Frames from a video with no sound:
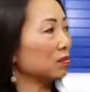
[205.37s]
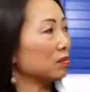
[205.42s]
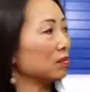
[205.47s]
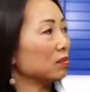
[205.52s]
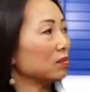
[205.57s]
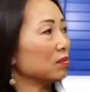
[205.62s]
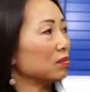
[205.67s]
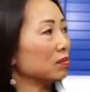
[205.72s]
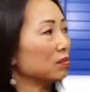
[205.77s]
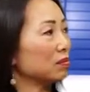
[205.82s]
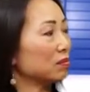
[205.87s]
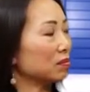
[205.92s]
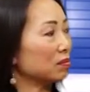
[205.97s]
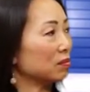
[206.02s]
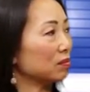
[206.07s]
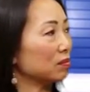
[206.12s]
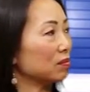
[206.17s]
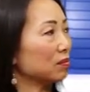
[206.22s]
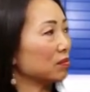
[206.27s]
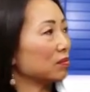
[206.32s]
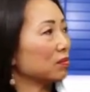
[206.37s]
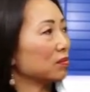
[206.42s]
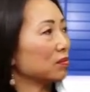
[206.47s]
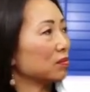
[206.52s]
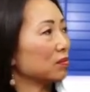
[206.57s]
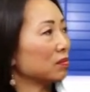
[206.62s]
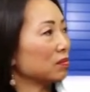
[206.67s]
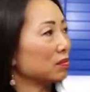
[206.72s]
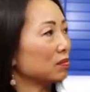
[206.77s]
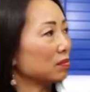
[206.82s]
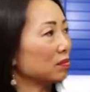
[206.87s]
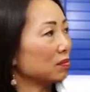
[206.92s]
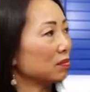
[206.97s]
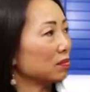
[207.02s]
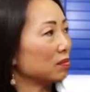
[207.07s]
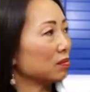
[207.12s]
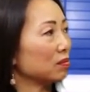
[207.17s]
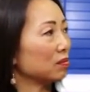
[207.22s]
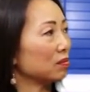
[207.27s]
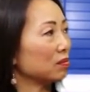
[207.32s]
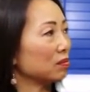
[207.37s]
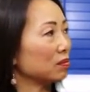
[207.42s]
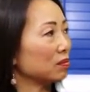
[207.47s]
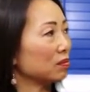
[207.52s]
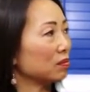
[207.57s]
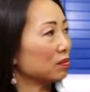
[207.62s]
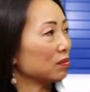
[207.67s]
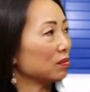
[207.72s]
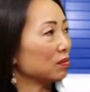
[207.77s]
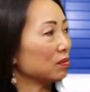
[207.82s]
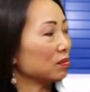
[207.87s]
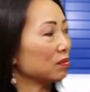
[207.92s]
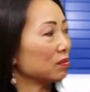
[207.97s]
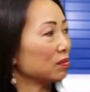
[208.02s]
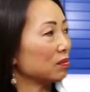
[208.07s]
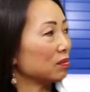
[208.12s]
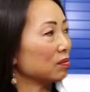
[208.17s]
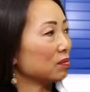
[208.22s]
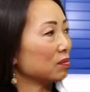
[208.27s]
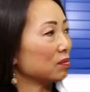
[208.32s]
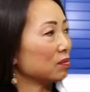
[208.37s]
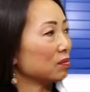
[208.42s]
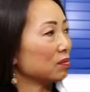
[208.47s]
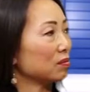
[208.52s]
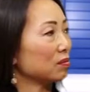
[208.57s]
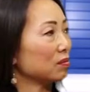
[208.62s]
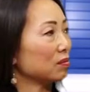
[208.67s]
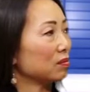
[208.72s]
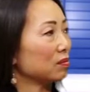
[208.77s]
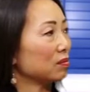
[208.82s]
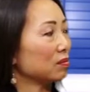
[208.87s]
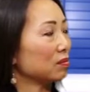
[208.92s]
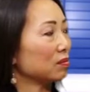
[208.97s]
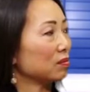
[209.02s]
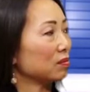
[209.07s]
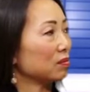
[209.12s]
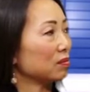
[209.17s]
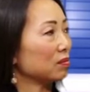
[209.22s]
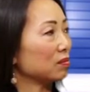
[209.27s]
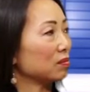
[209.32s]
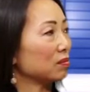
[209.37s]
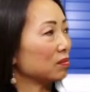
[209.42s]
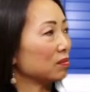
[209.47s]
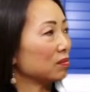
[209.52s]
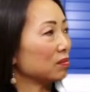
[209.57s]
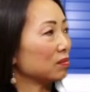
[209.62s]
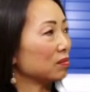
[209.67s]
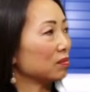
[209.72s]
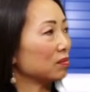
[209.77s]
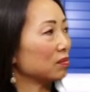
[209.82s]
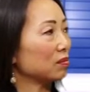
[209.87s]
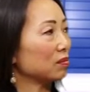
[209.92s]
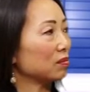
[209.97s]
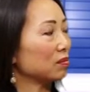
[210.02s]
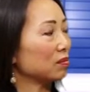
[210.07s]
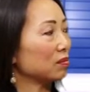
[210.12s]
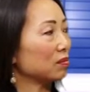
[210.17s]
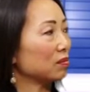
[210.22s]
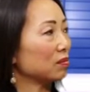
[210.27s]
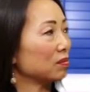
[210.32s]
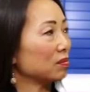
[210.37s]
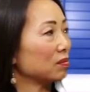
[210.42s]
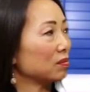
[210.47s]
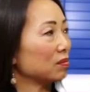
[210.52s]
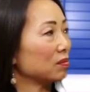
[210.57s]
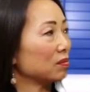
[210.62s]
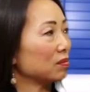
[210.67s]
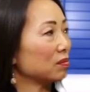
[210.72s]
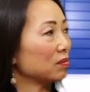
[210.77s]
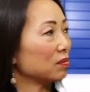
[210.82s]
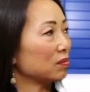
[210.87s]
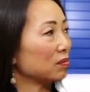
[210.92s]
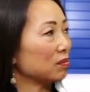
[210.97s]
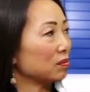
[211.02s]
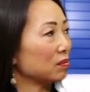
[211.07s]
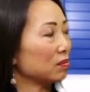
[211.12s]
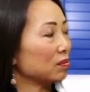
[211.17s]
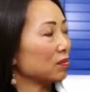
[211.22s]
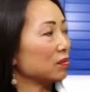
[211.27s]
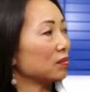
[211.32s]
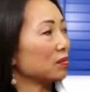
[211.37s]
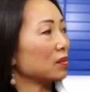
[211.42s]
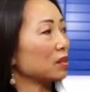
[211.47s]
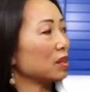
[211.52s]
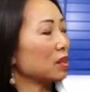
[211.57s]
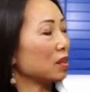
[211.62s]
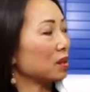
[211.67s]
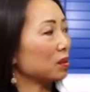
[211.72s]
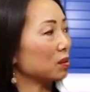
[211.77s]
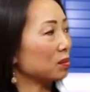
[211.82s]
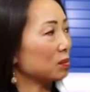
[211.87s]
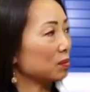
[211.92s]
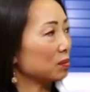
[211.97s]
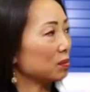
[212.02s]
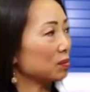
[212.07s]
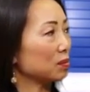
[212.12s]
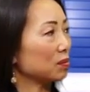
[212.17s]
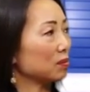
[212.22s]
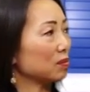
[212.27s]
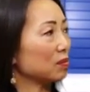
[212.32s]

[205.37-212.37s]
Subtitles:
No words are spoken by the person on screen.